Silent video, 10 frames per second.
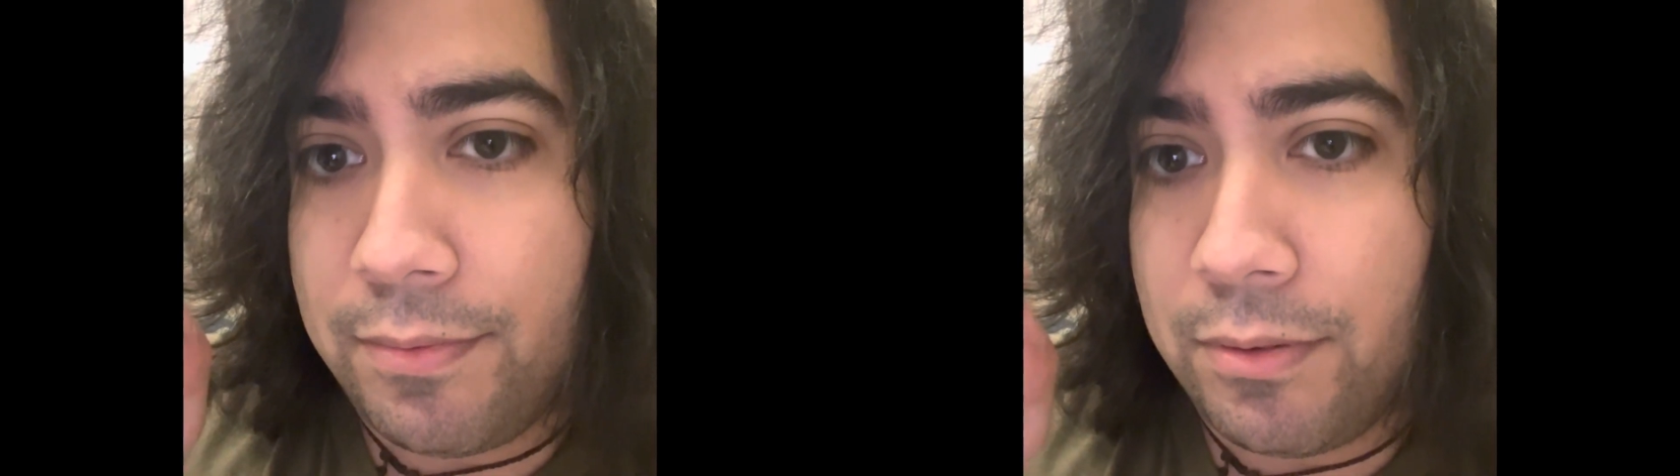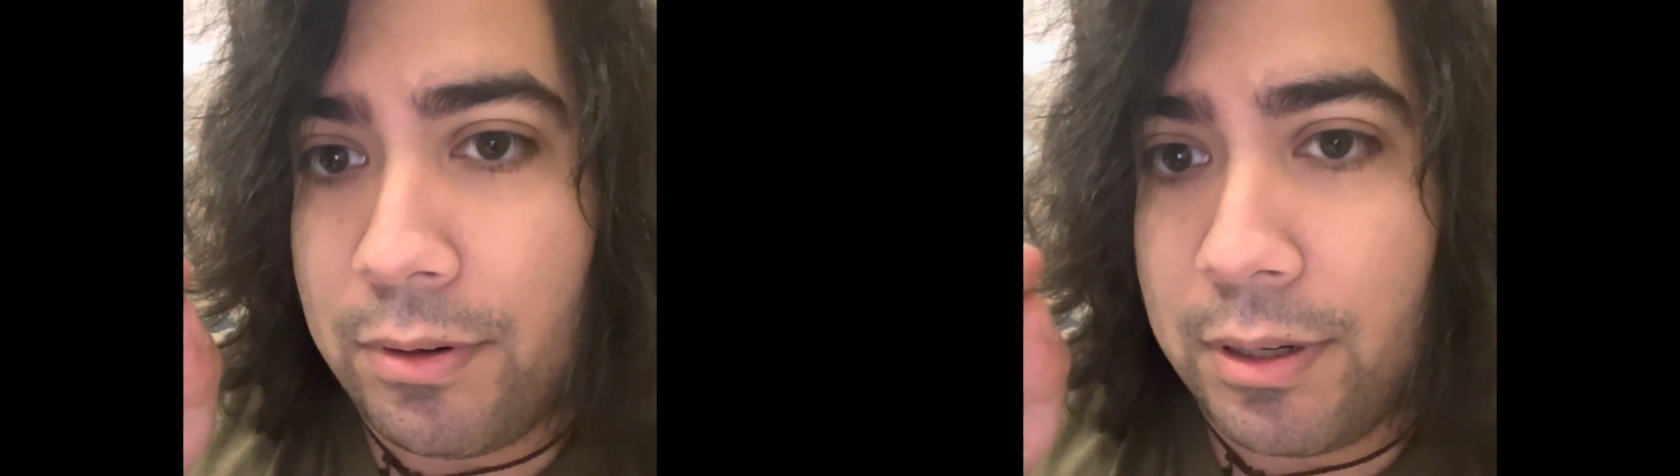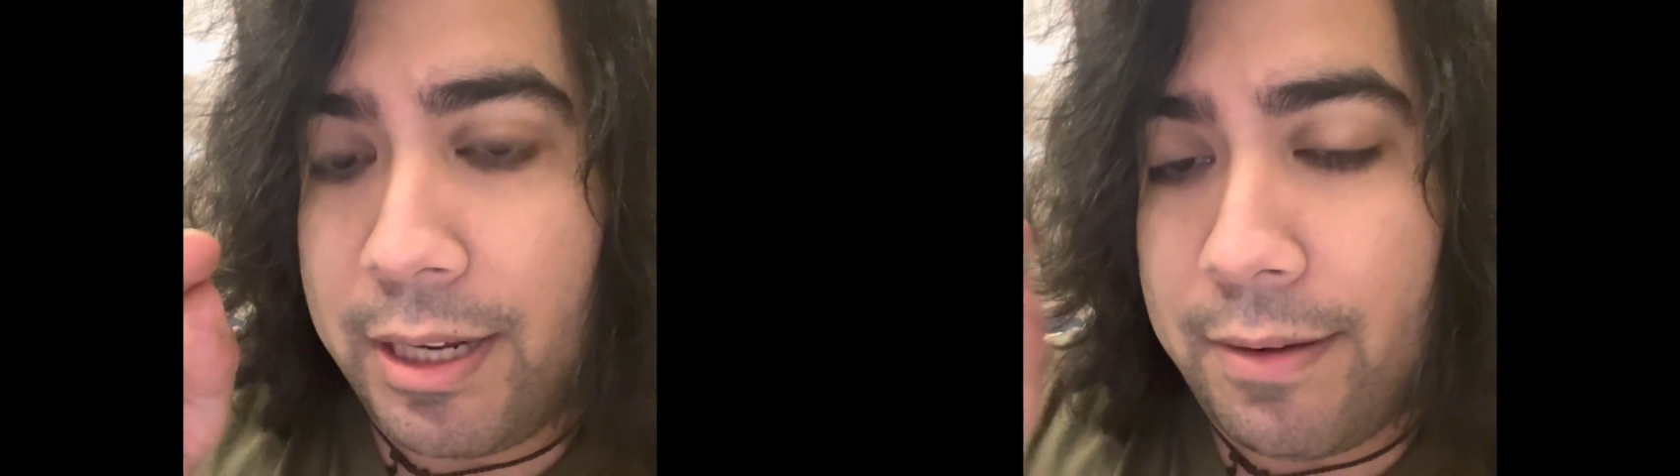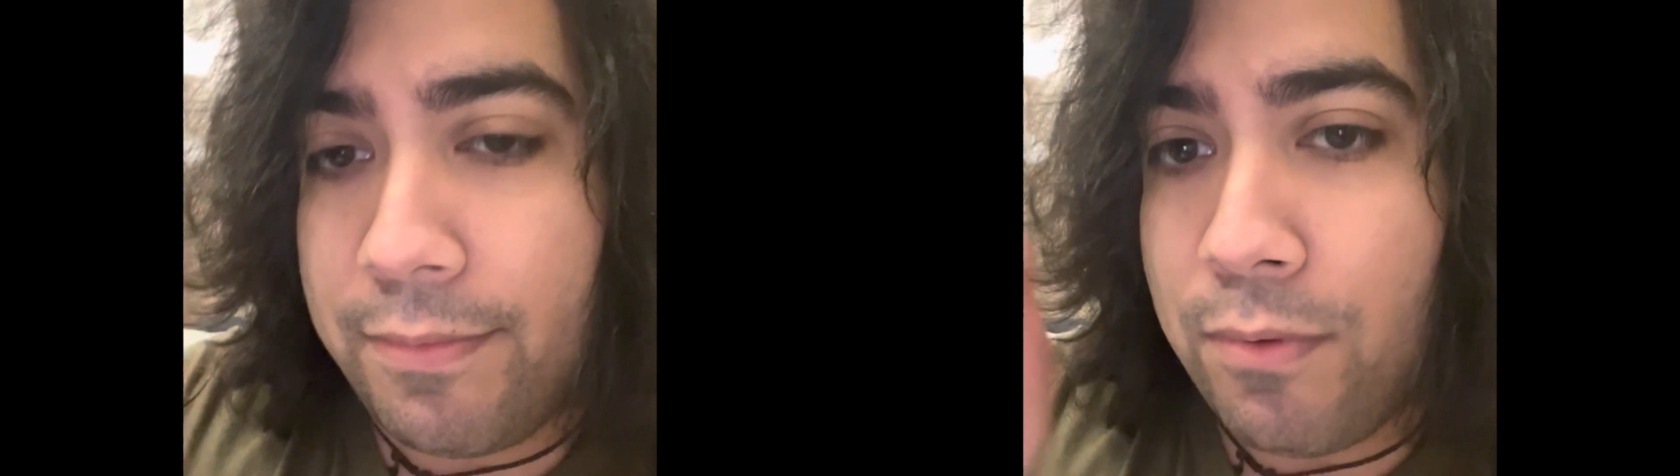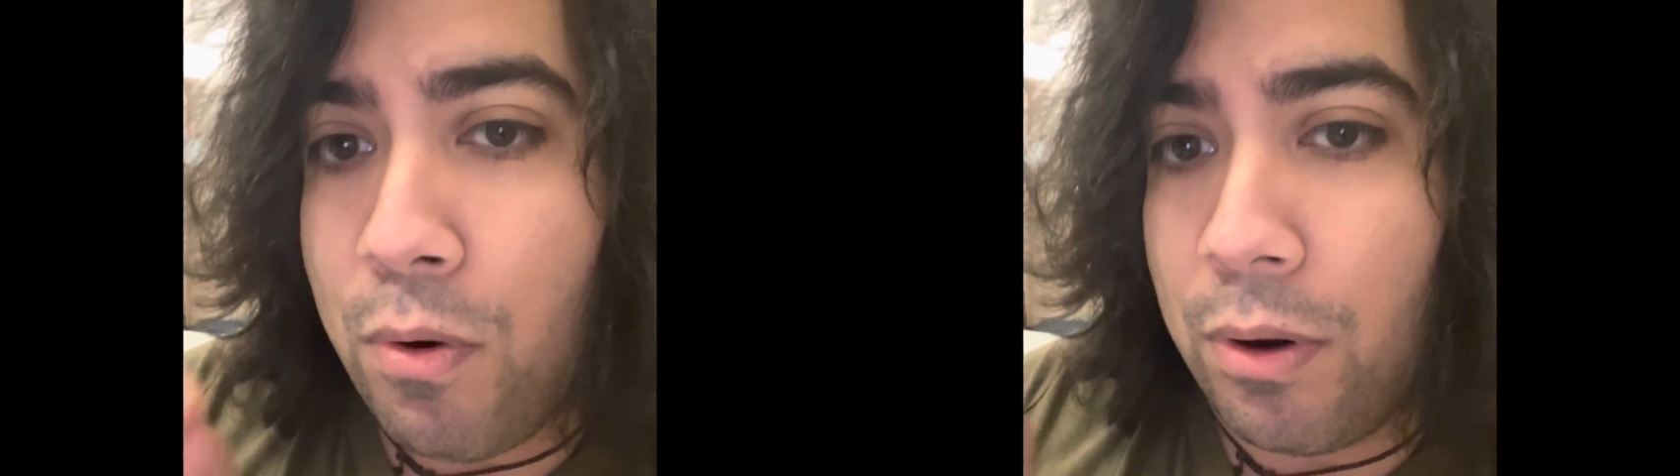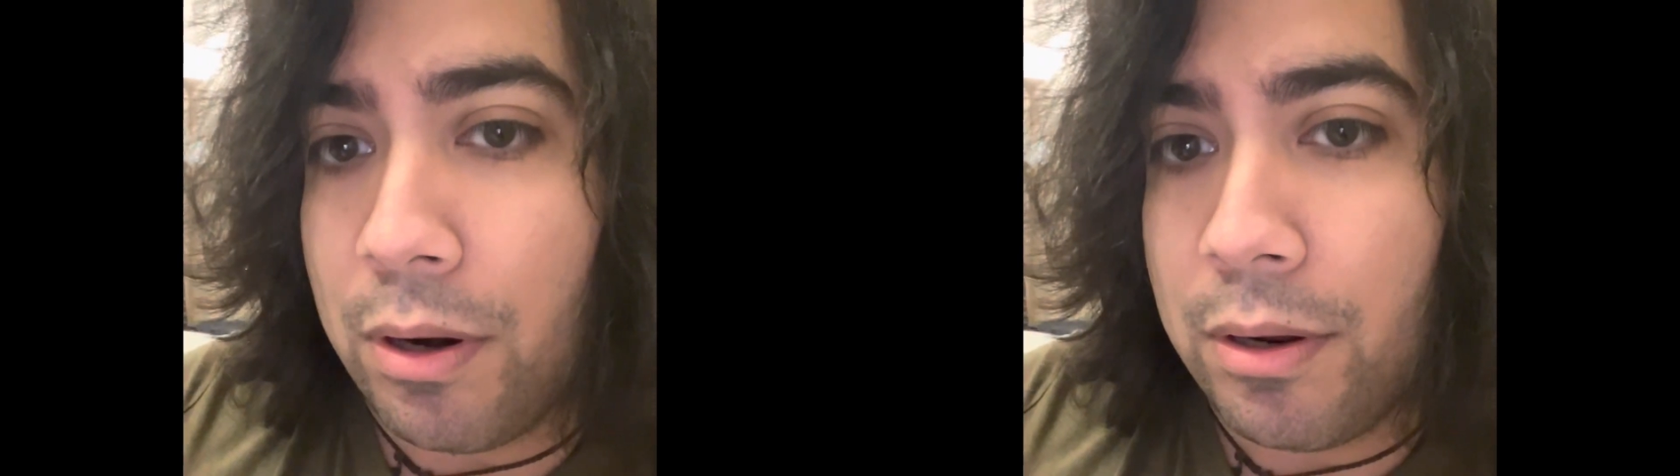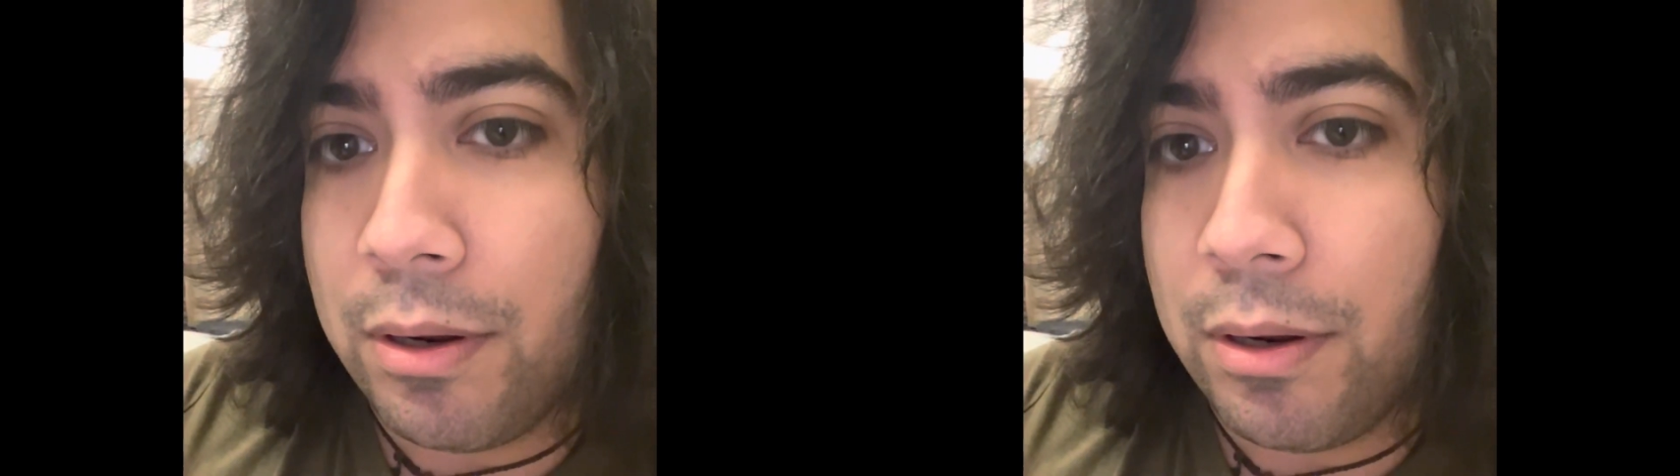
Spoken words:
for gate 4,